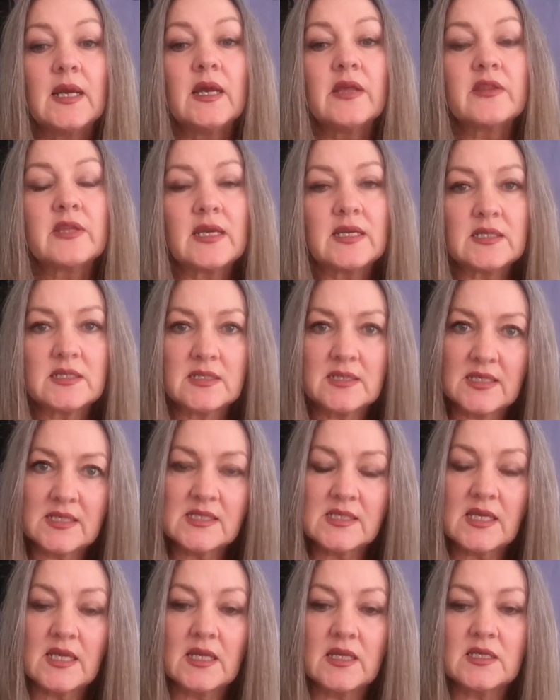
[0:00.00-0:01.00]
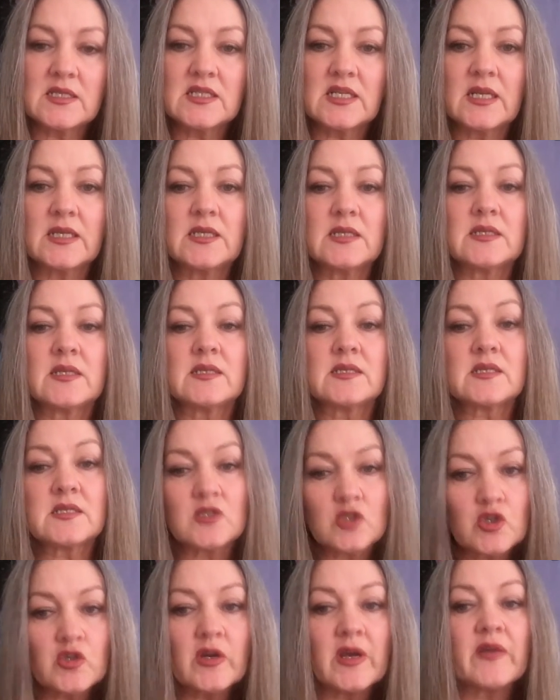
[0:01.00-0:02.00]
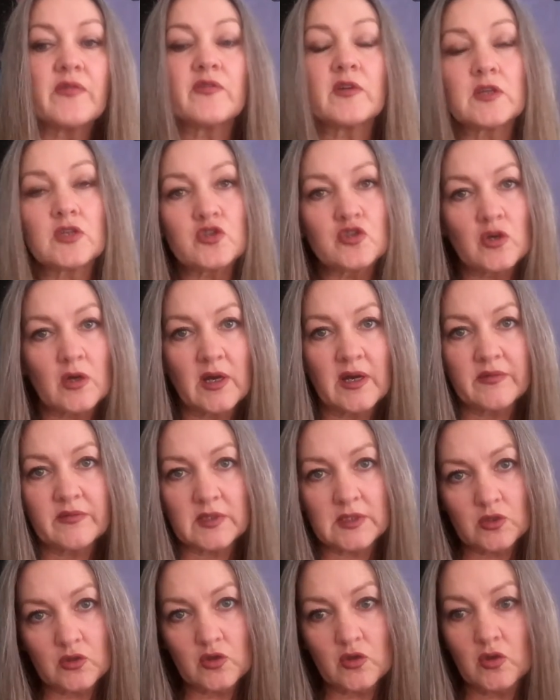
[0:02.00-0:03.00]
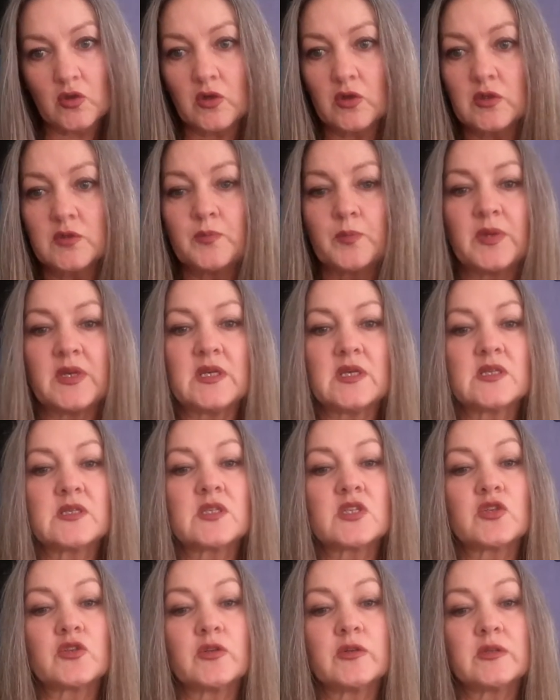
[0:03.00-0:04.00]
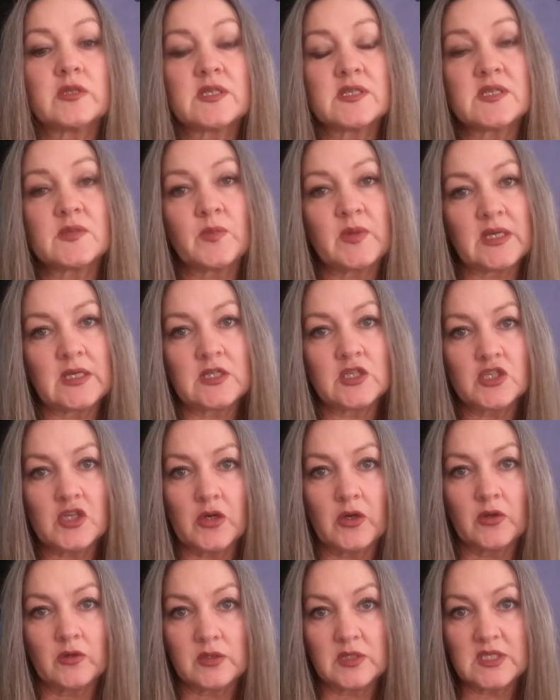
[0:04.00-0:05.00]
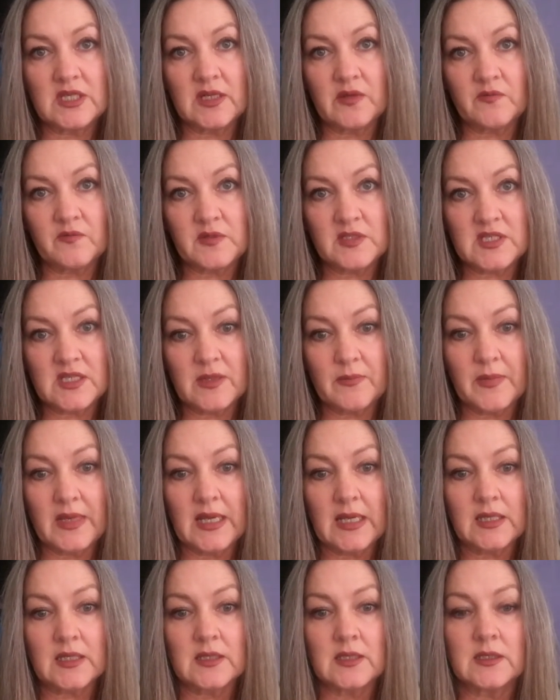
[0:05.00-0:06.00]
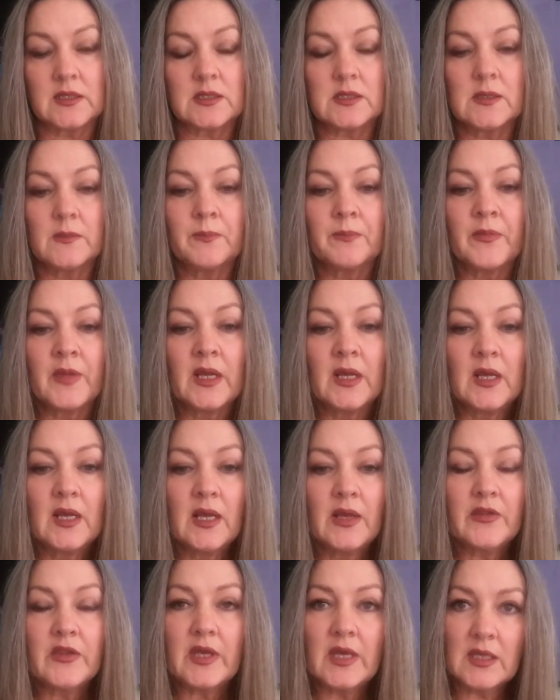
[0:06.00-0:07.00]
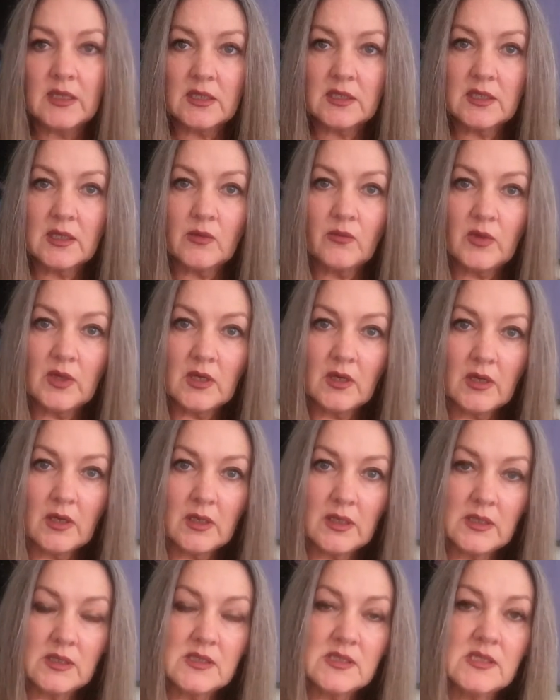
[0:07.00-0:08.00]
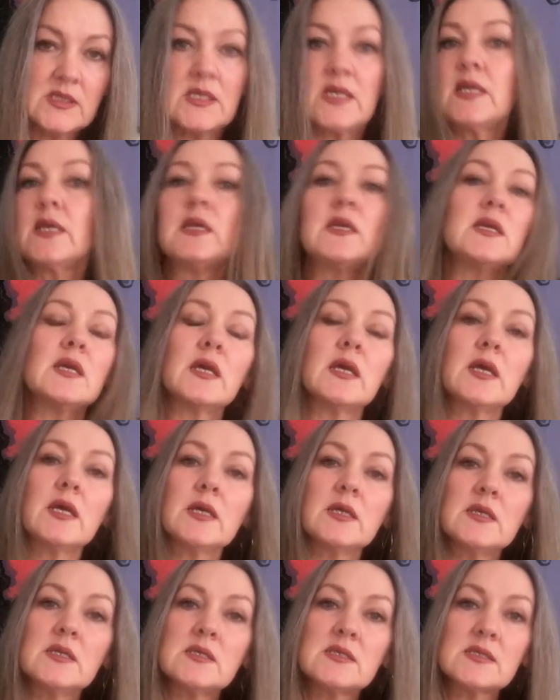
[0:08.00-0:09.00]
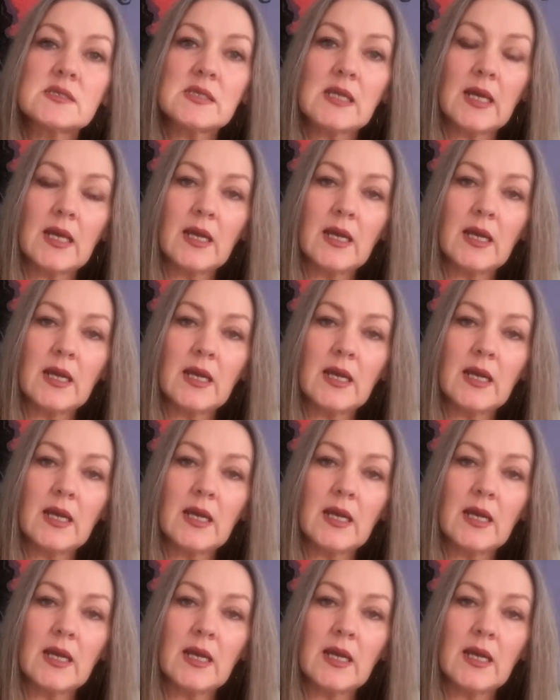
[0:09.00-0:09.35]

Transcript: that discounting and this traffic driving could be construed as being tone deaf to the market. The other thing we're going to see is